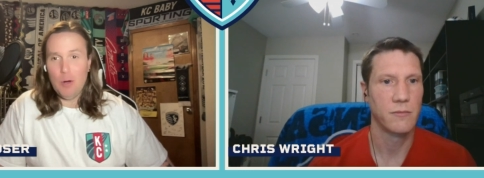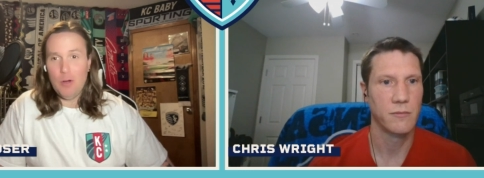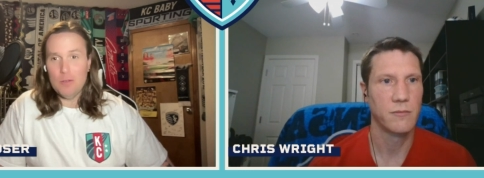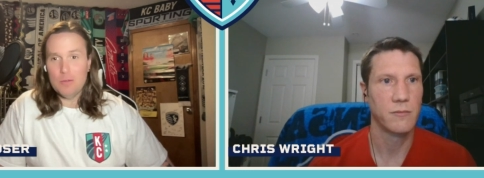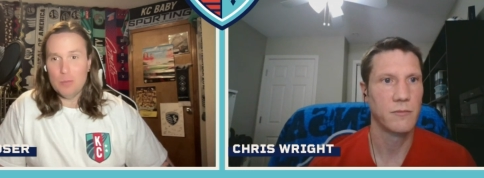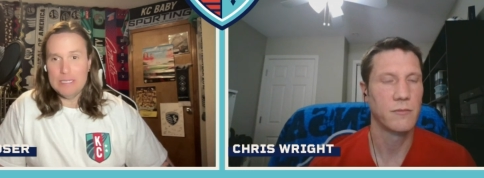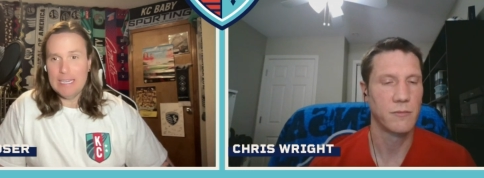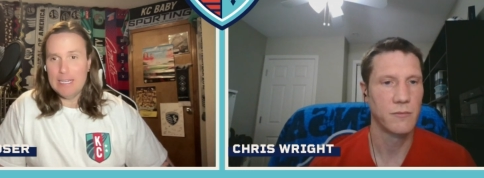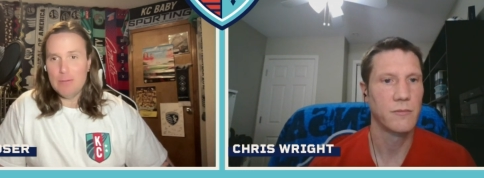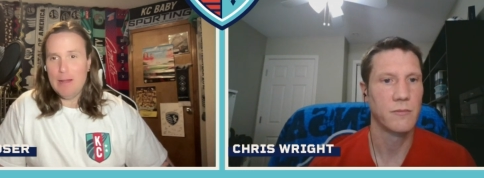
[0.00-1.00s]
Speaker 1: ball, we
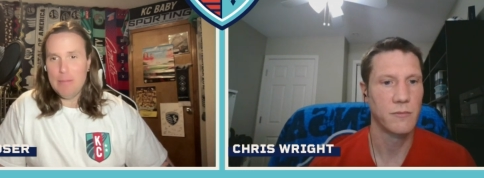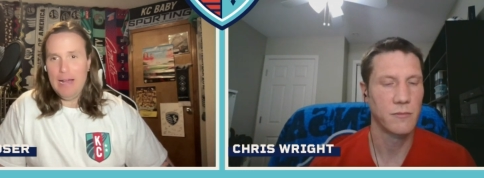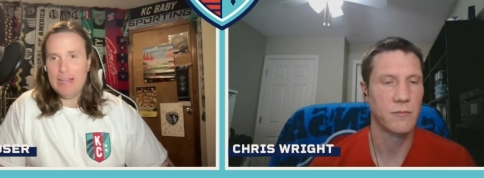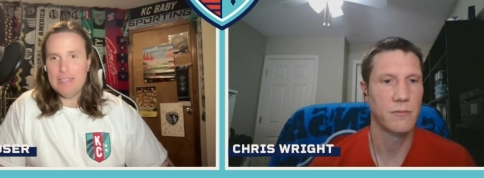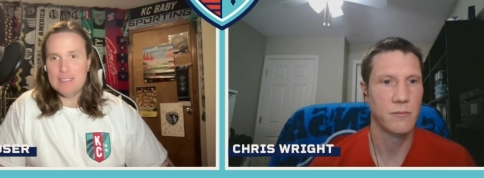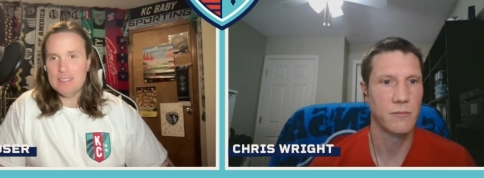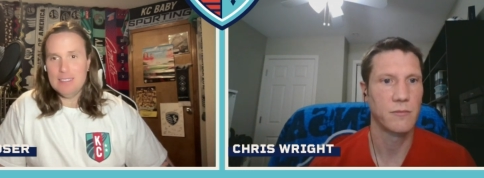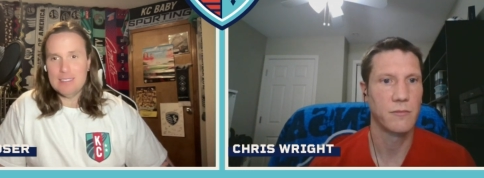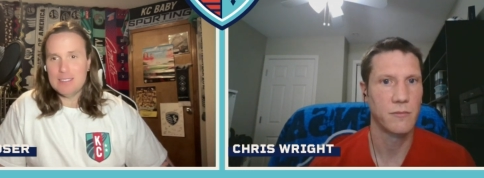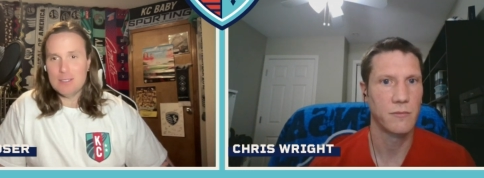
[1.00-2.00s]
take it right back. It's
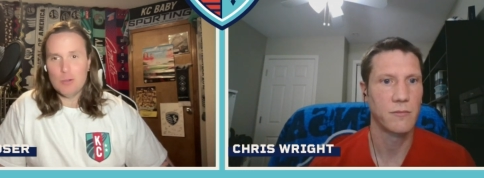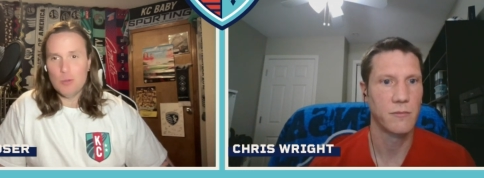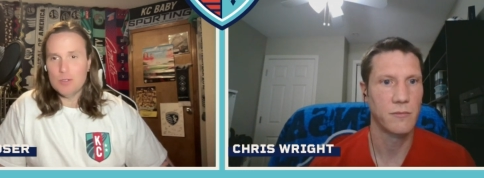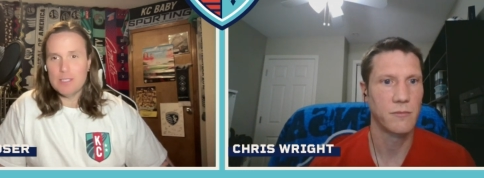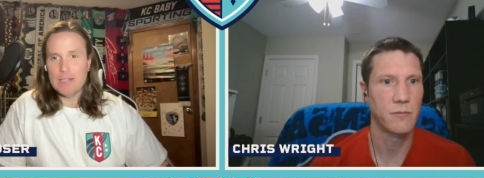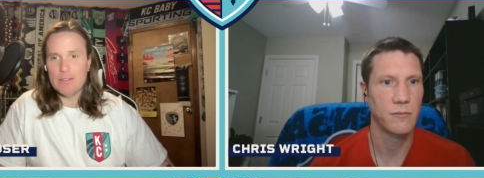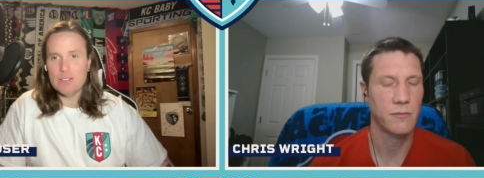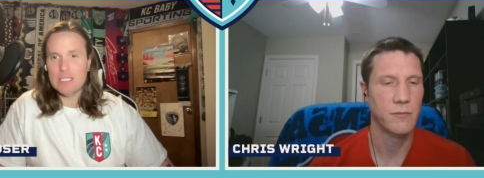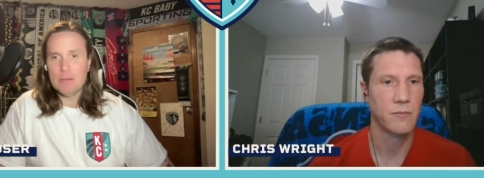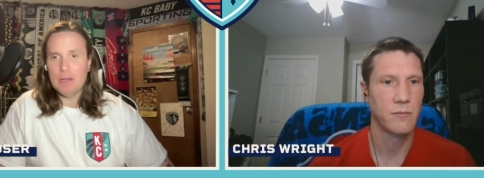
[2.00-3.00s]
it's the coolest thing I've
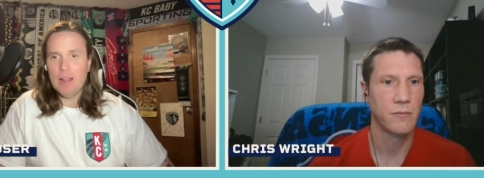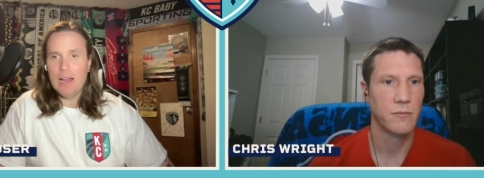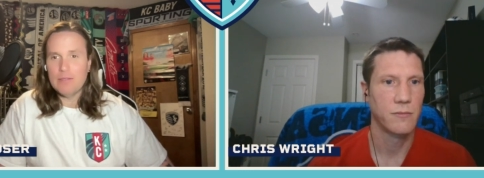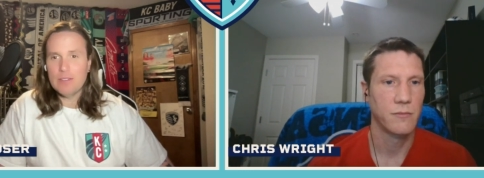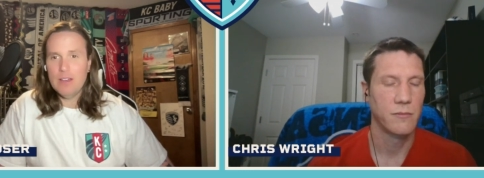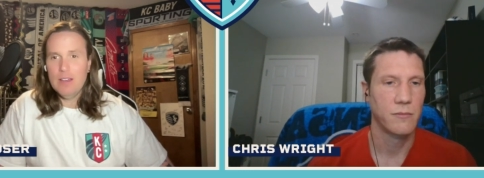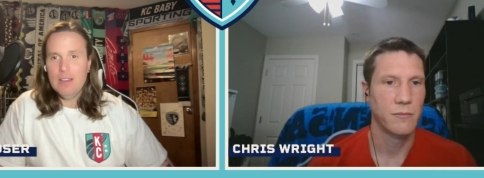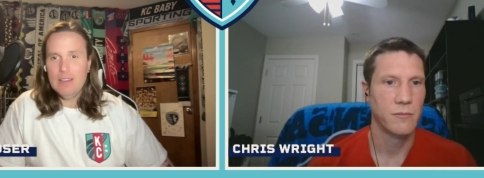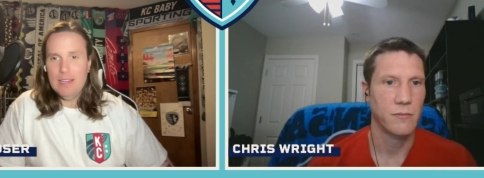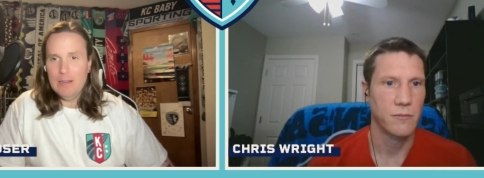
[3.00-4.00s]
ever seen in my life,
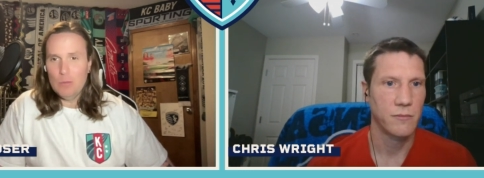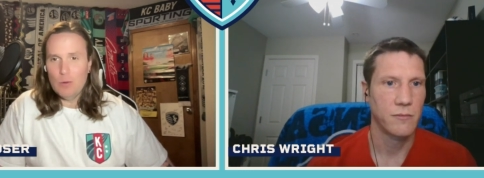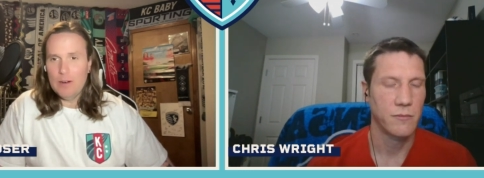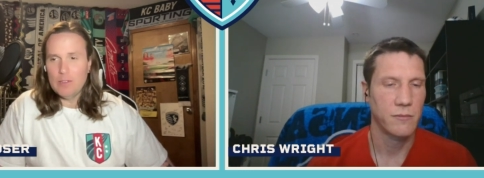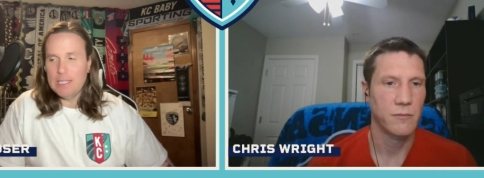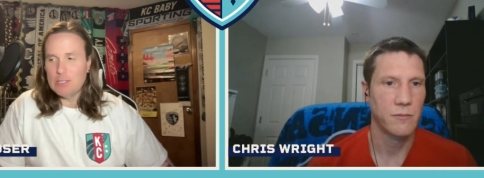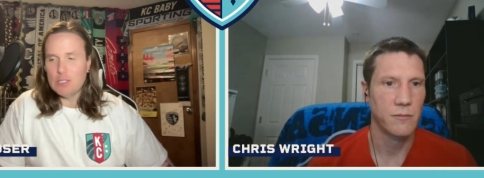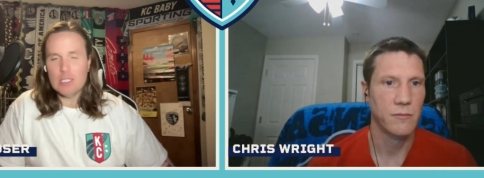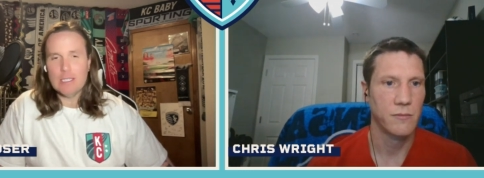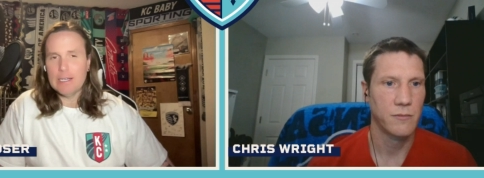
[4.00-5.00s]
and where everything's
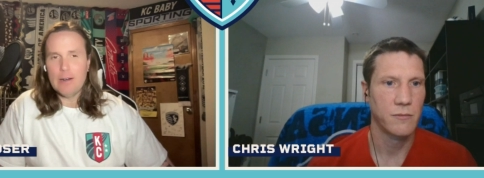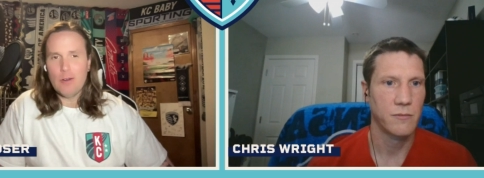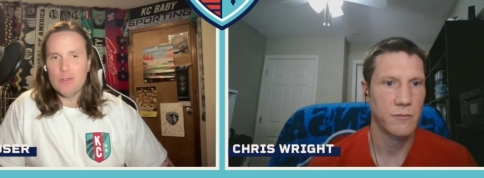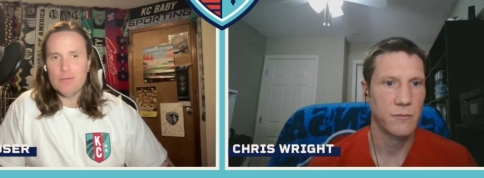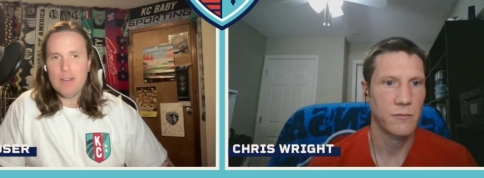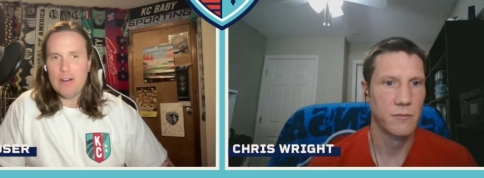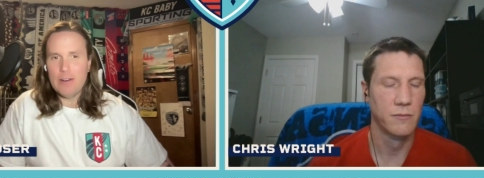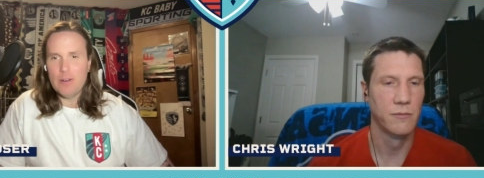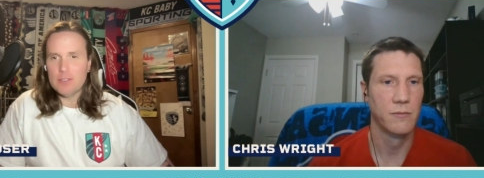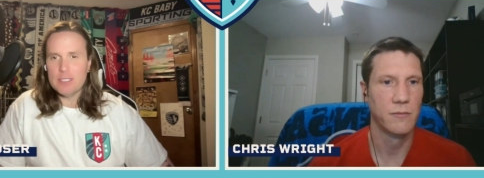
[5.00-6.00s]
just clicking on all
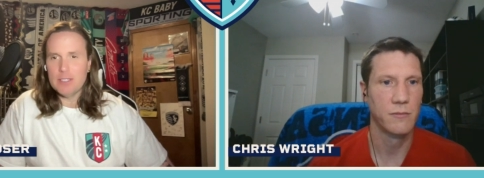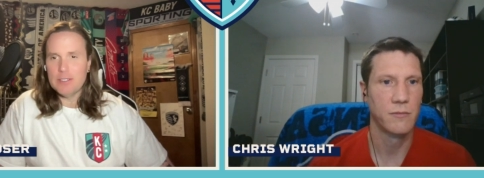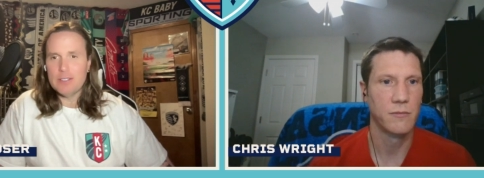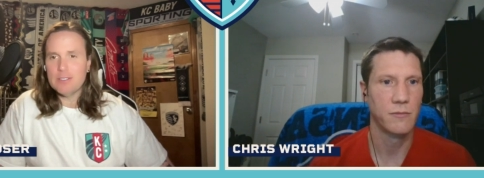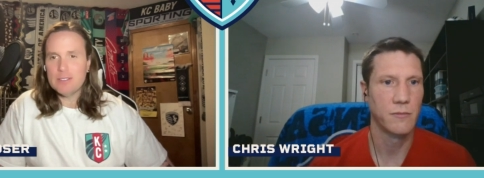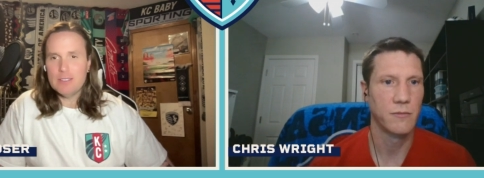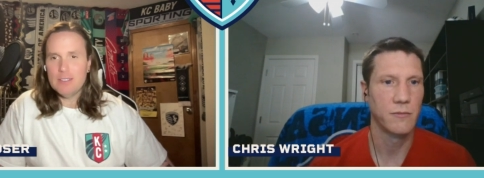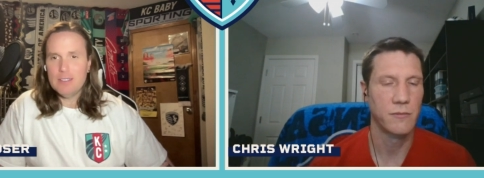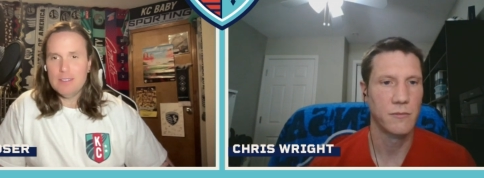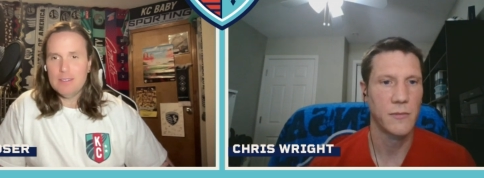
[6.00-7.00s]
firing on all
Speaker 2: cylinders.
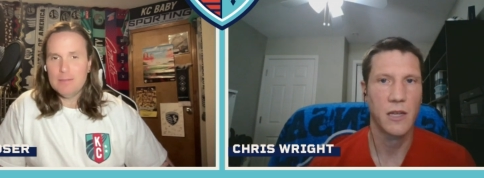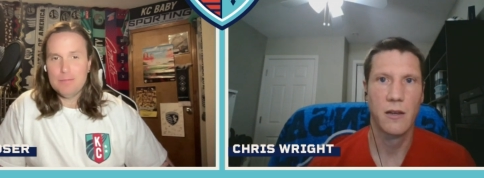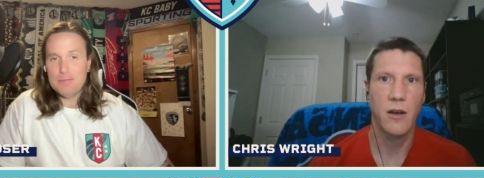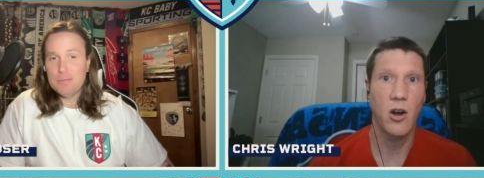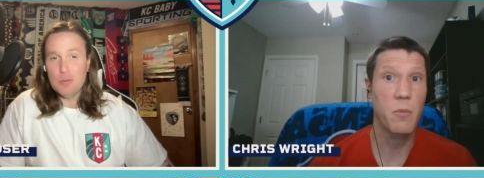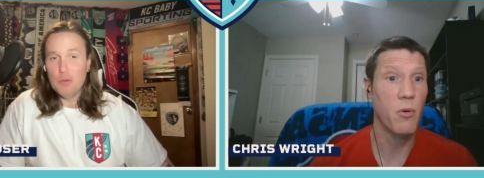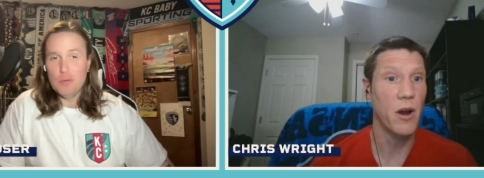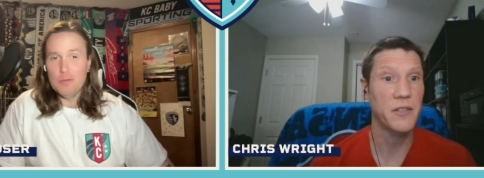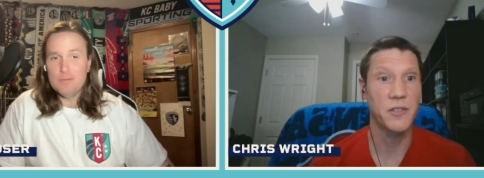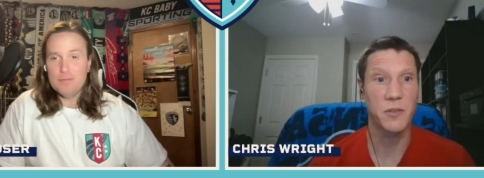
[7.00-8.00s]
Our Beautiful.
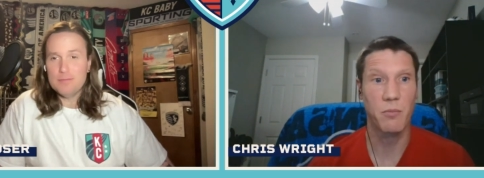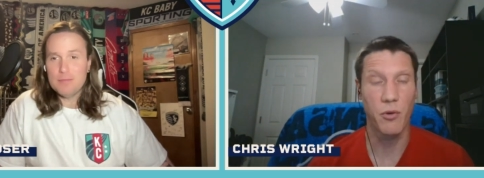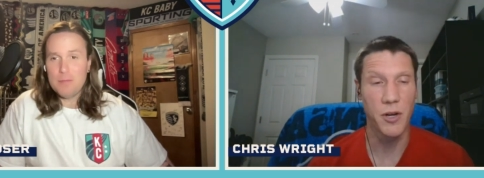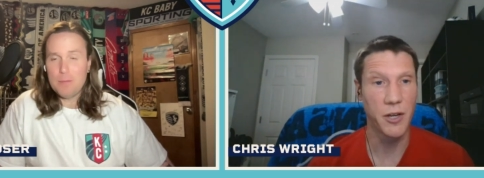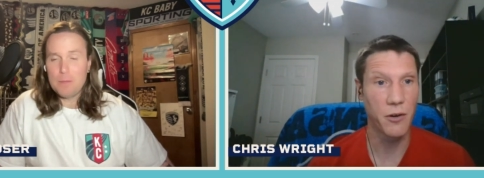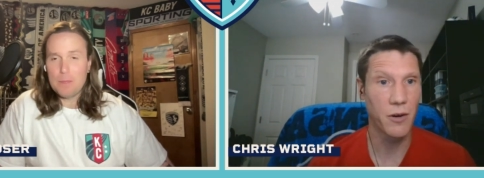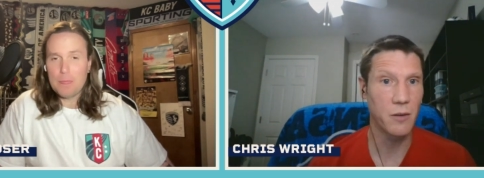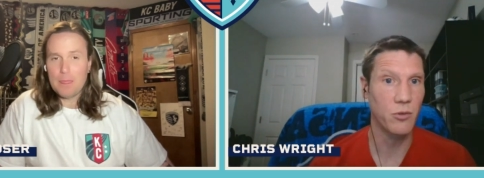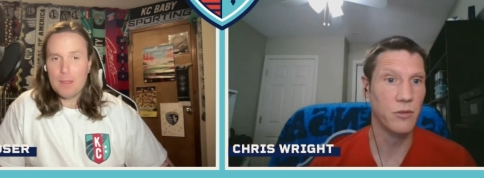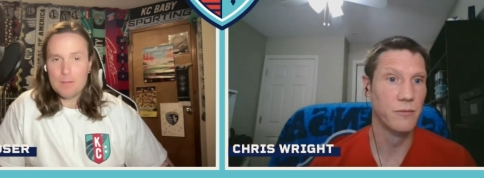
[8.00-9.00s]
press is pretty
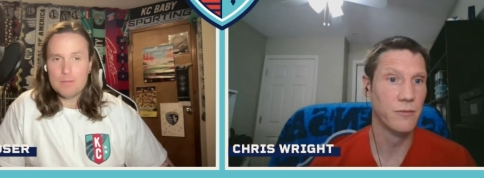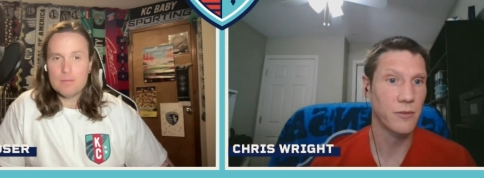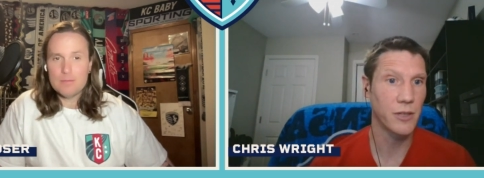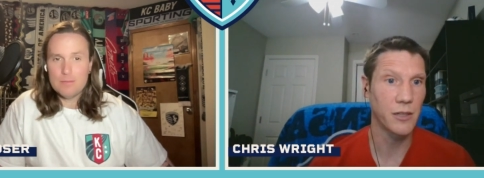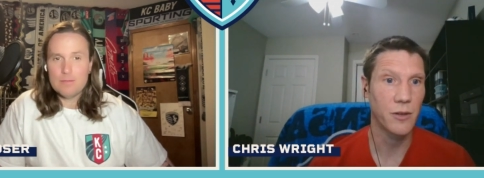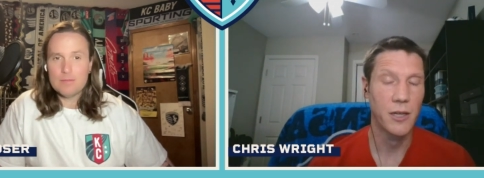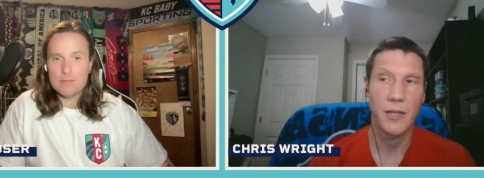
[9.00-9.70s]
incredible. Like